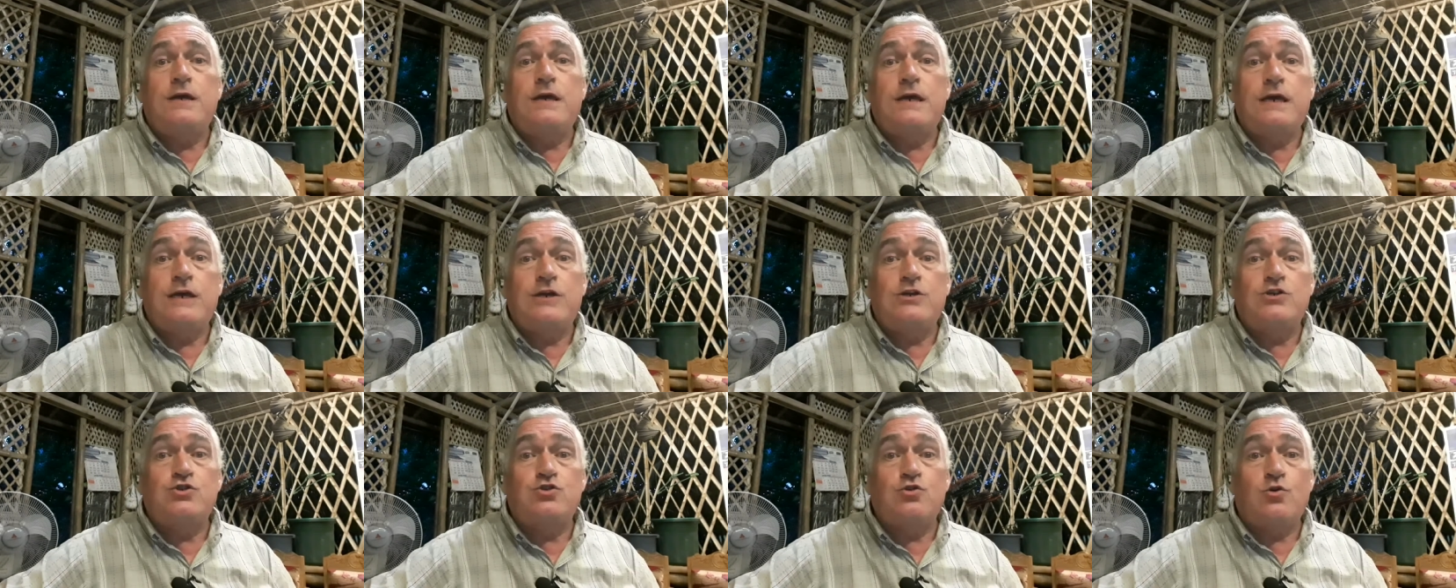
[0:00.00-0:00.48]

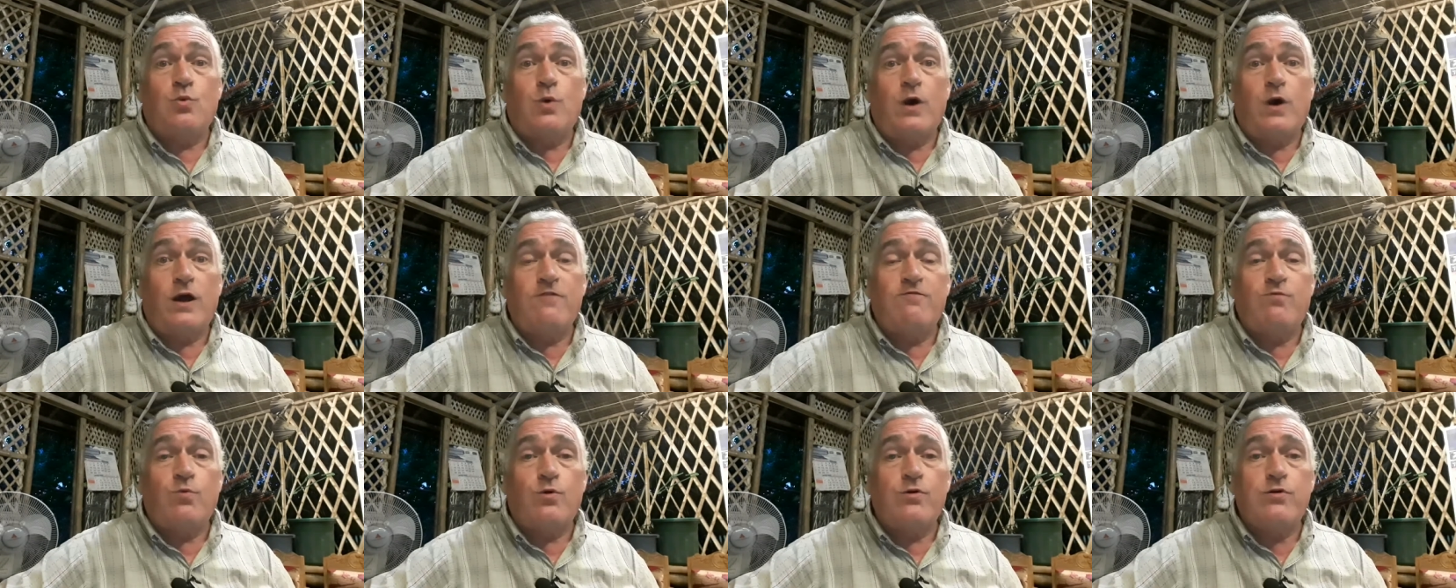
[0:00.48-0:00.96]
Is your
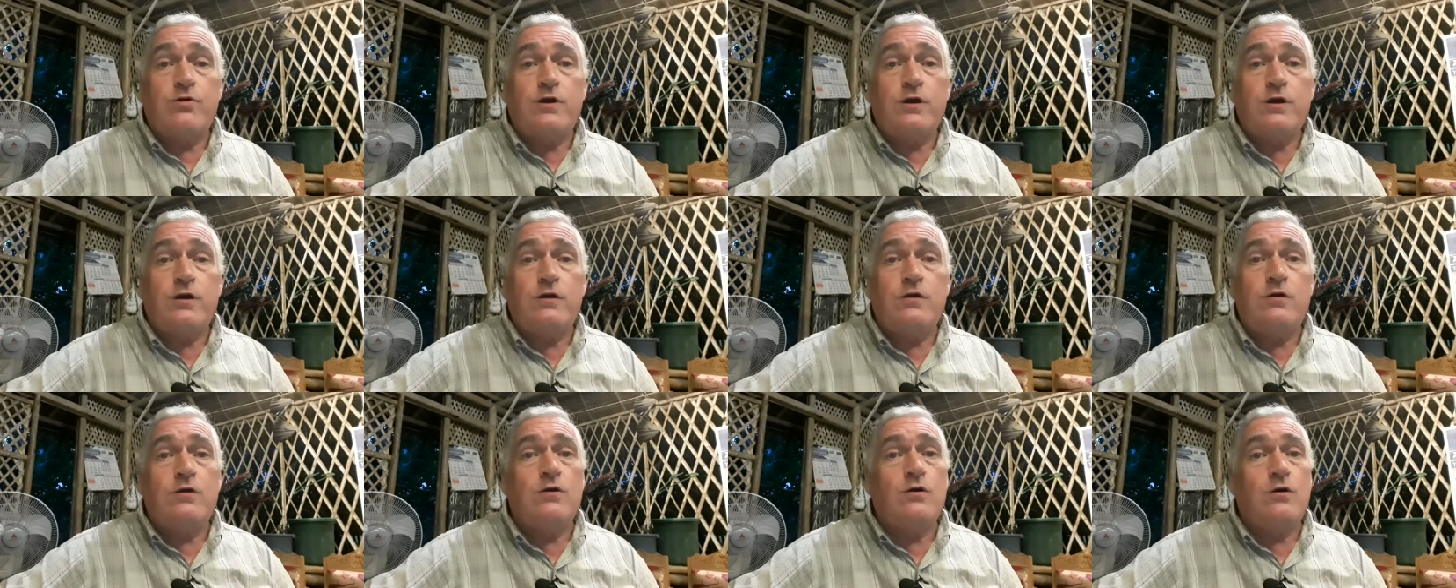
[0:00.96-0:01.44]
wife
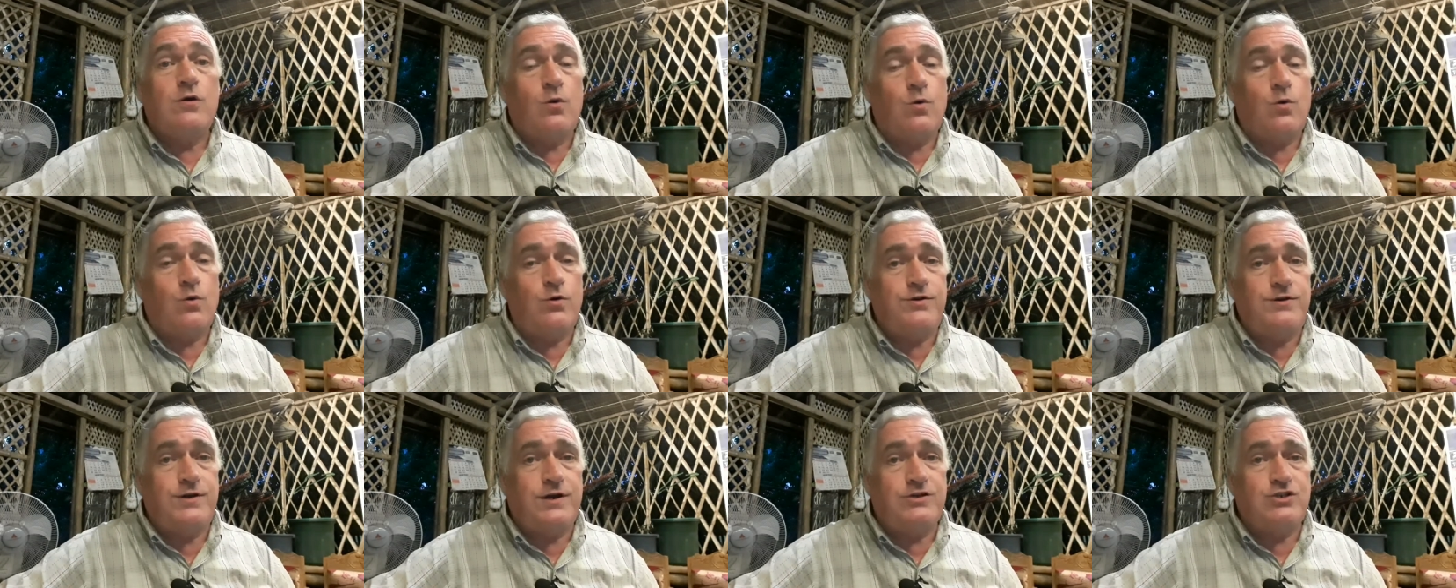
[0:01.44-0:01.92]
working,
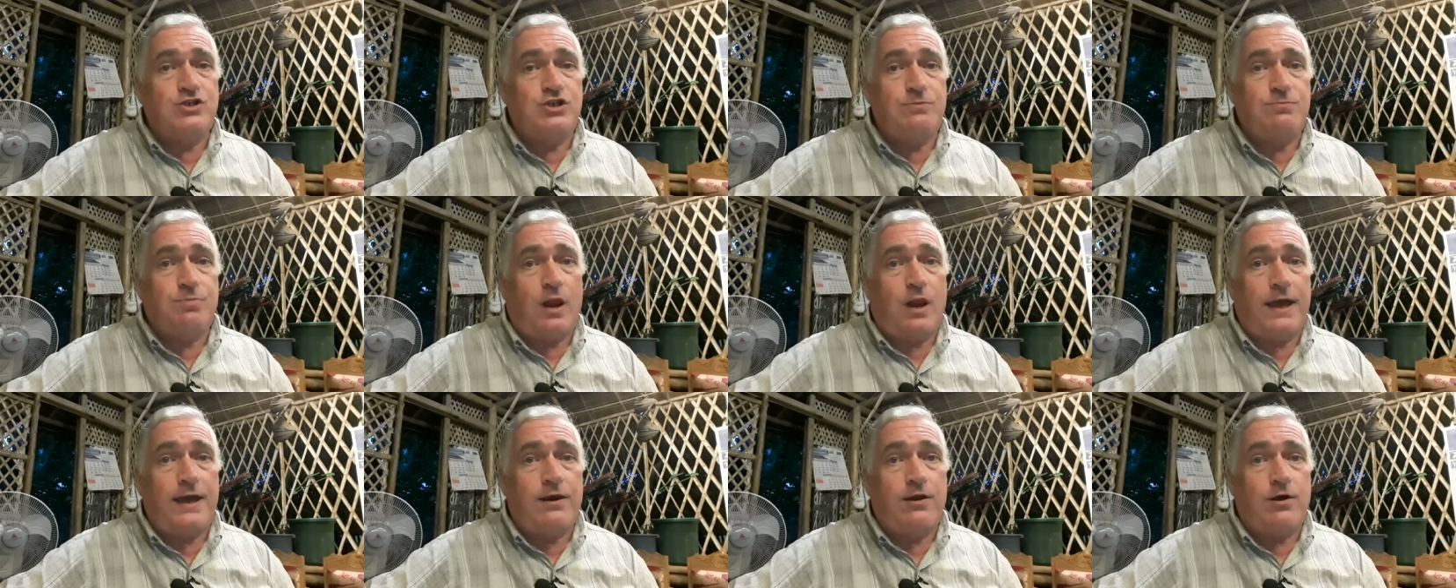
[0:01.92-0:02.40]
or does she
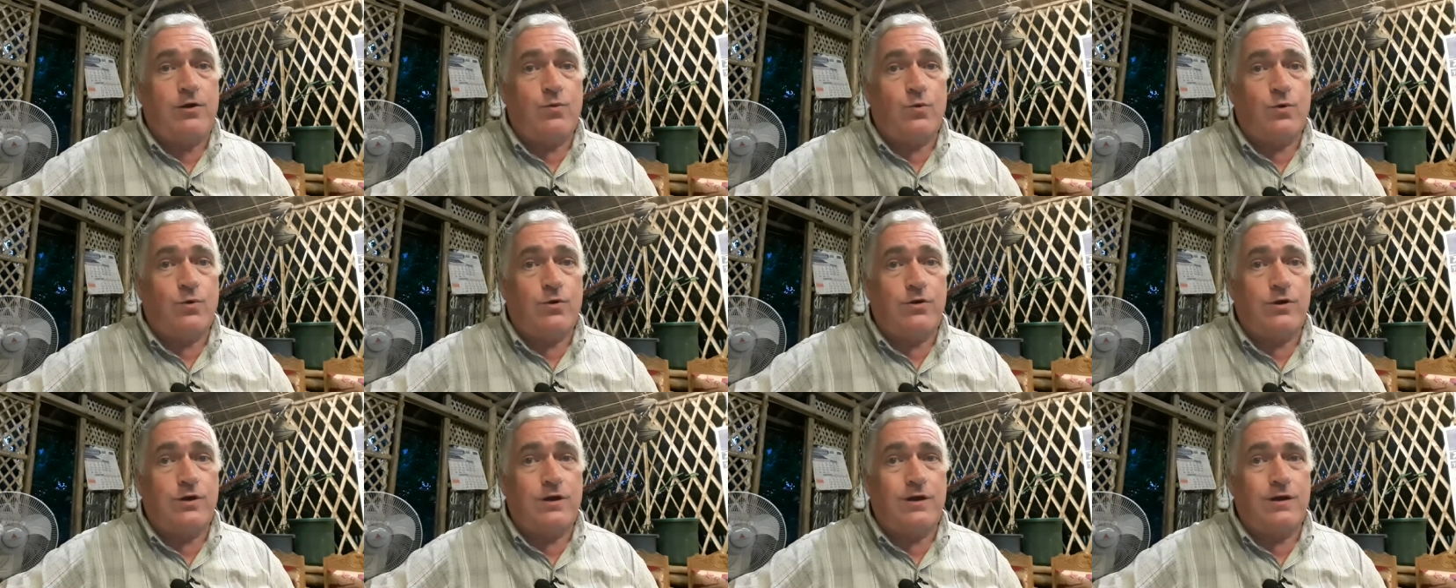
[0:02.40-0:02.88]
plan on
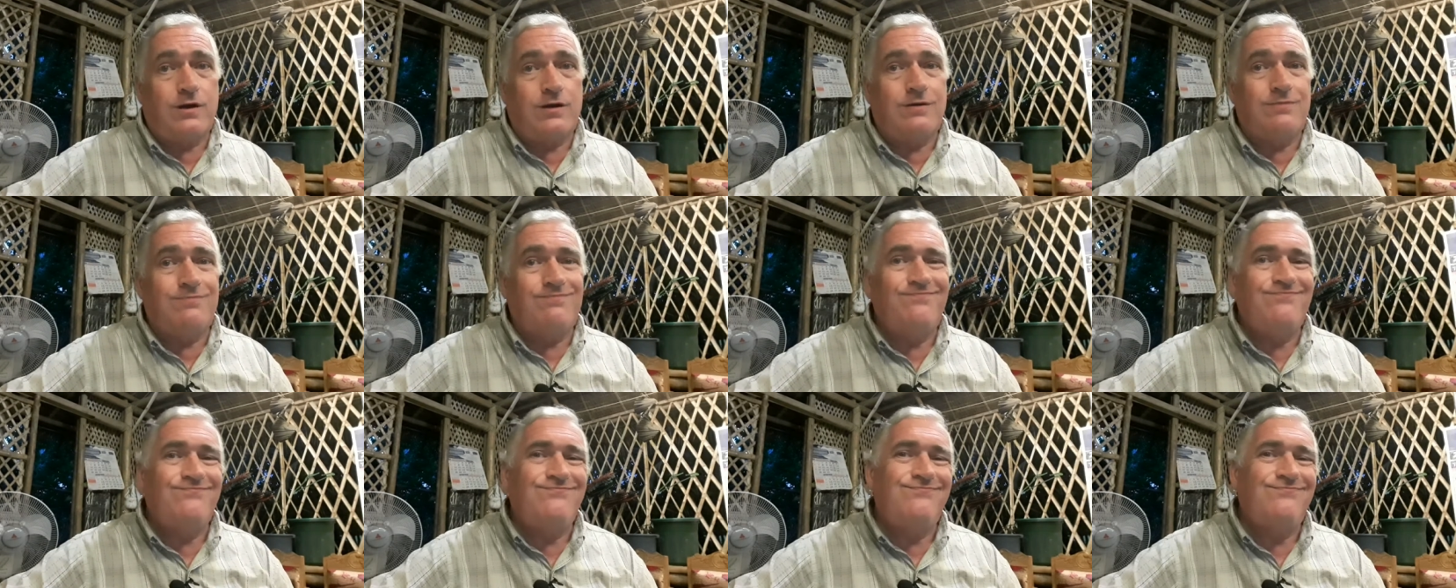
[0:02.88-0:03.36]
working?
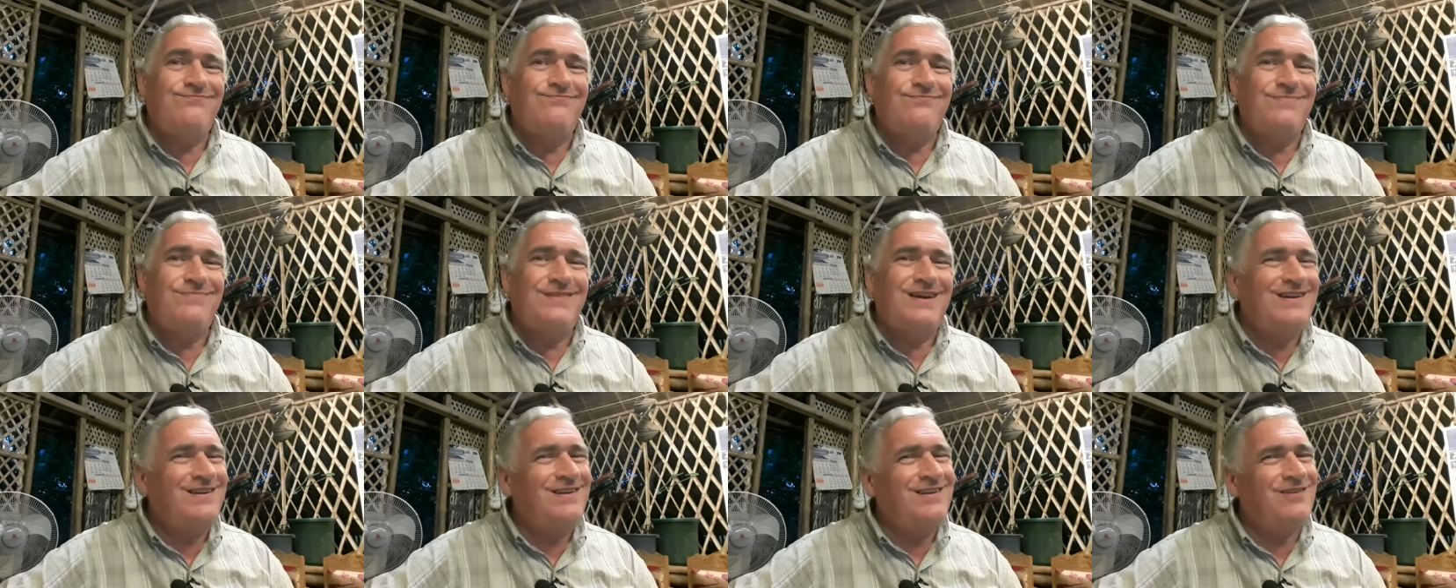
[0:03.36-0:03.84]

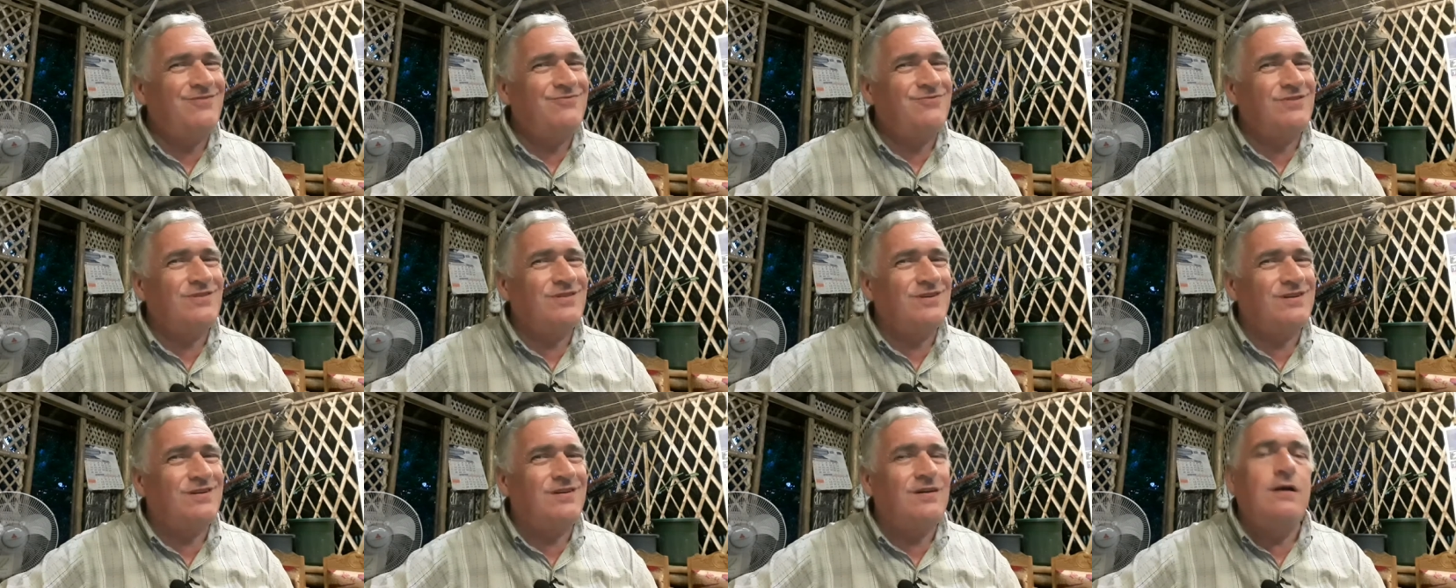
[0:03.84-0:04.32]
Not
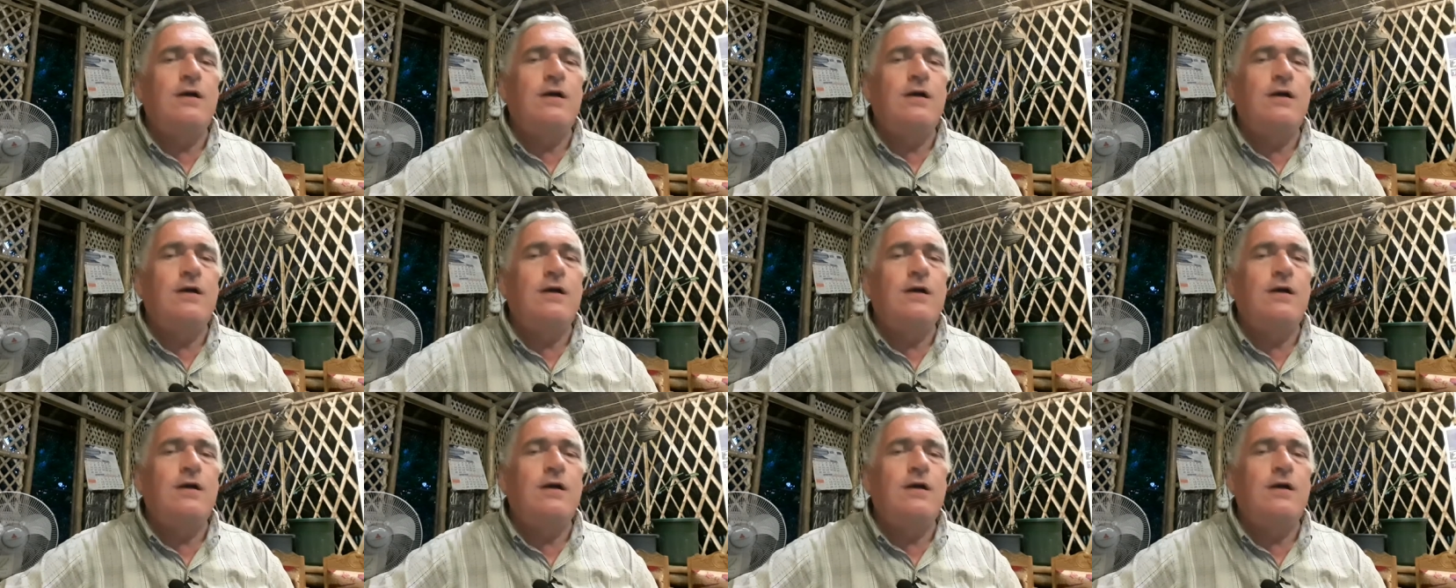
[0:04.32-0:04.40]
really.